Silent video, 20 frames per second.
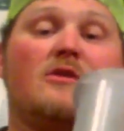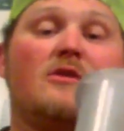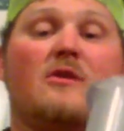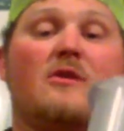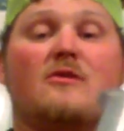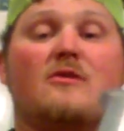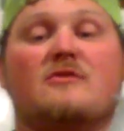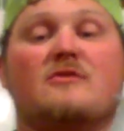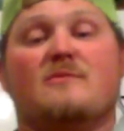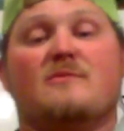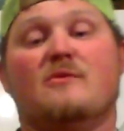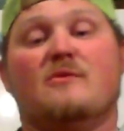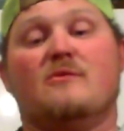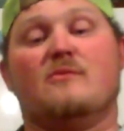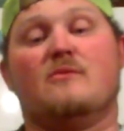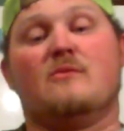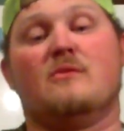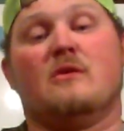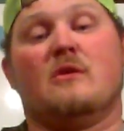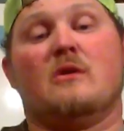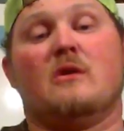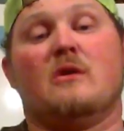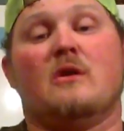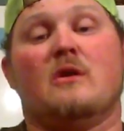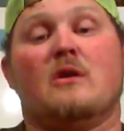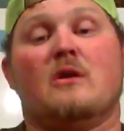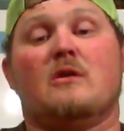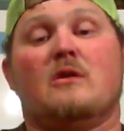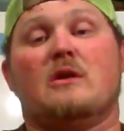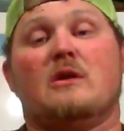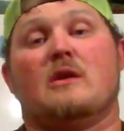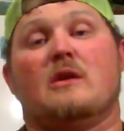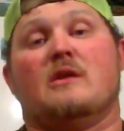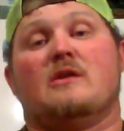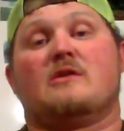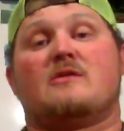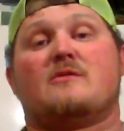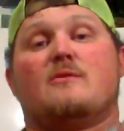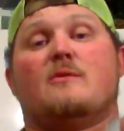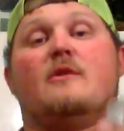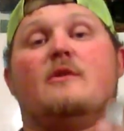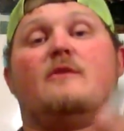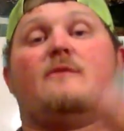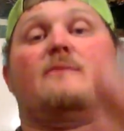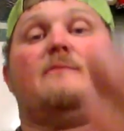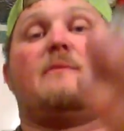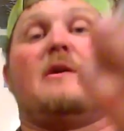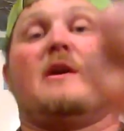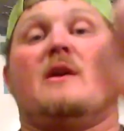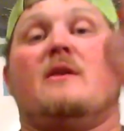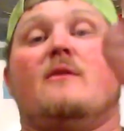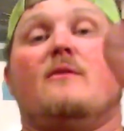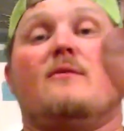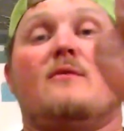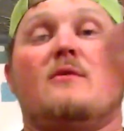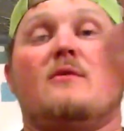yard spool. Now this 12 pound